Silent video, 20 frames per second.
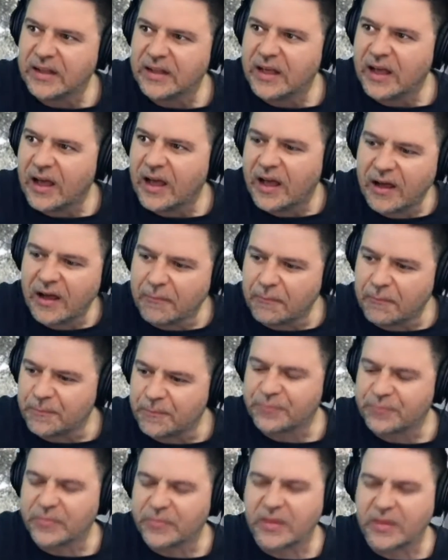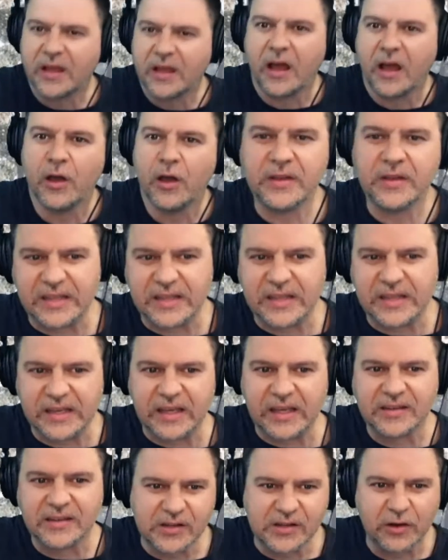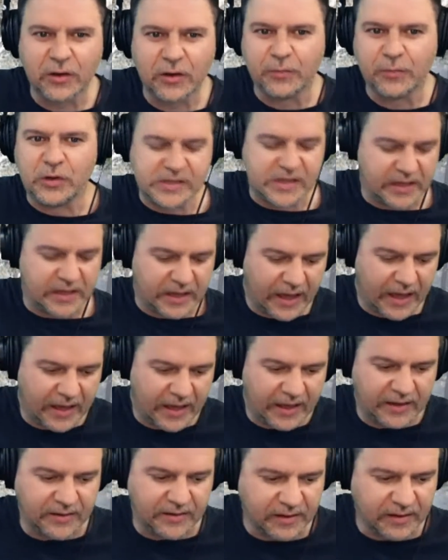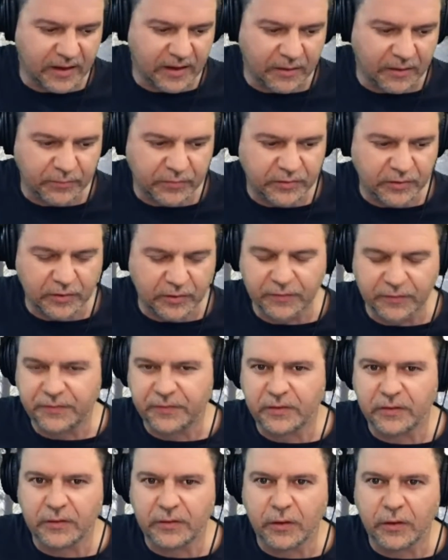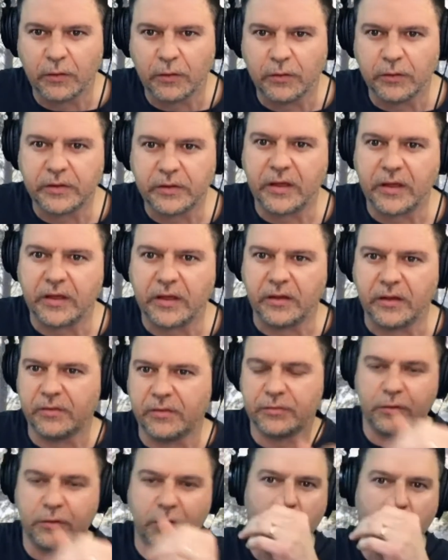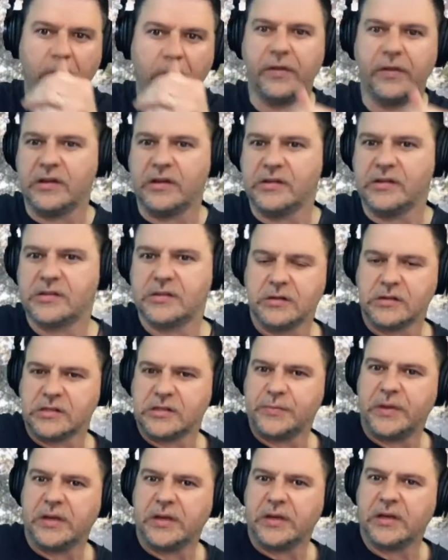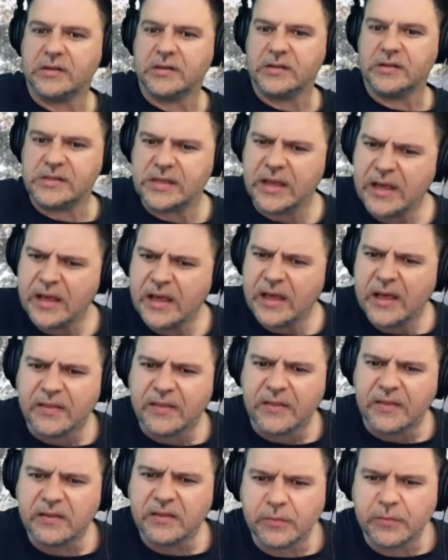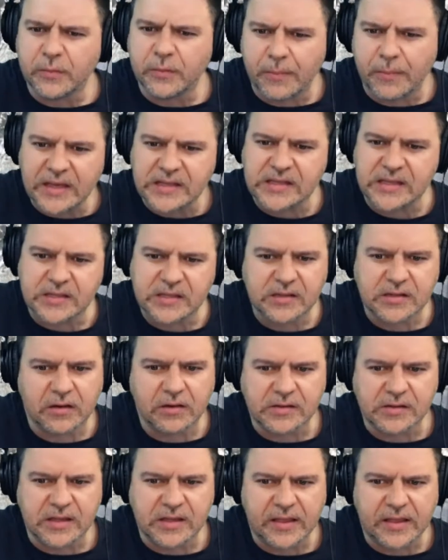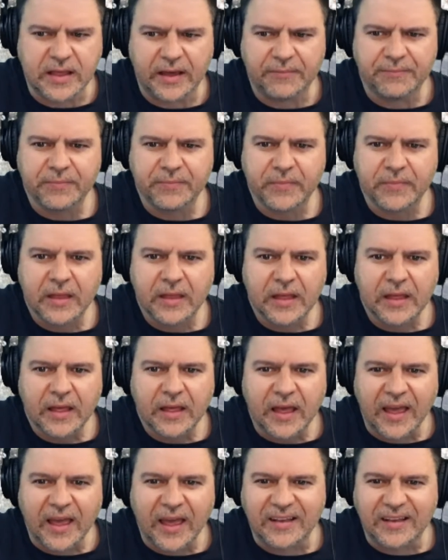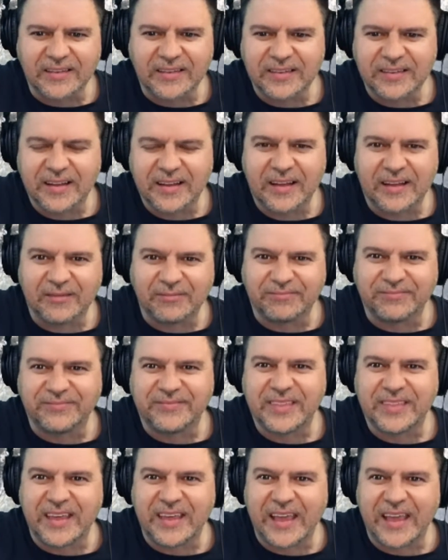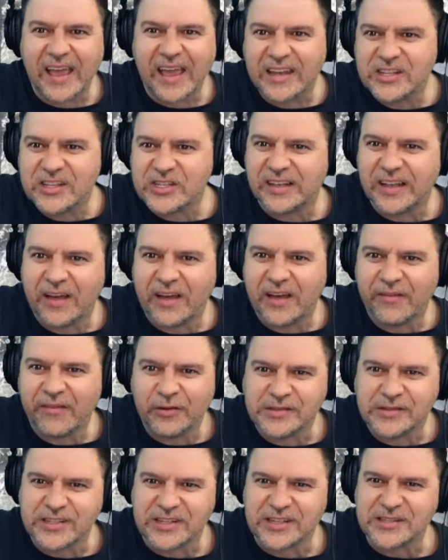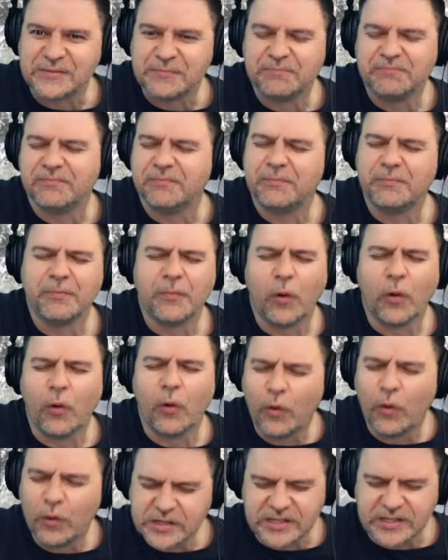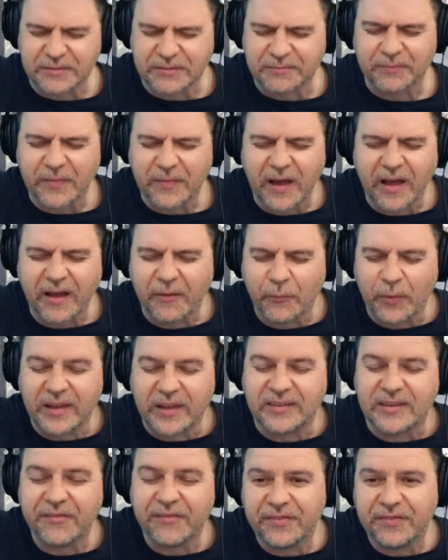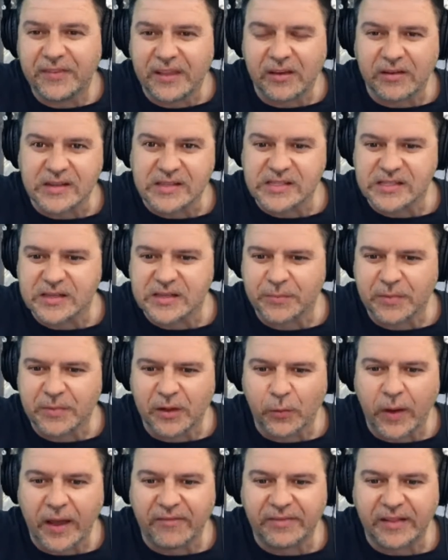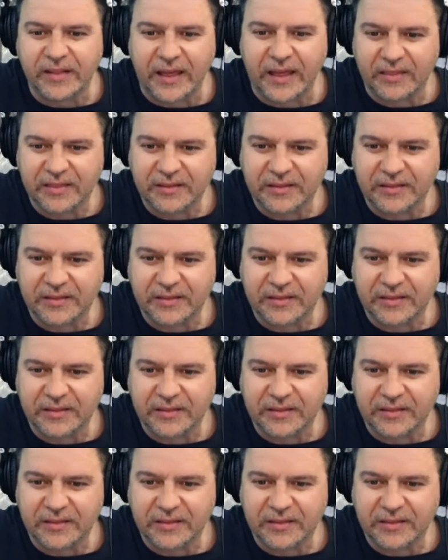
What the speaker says: I hope you dig into her music and sort of go looking through all of those songs, because there's some amazing songs in there, and the energy levels are just awesome. We're definitely on a similar wavelength.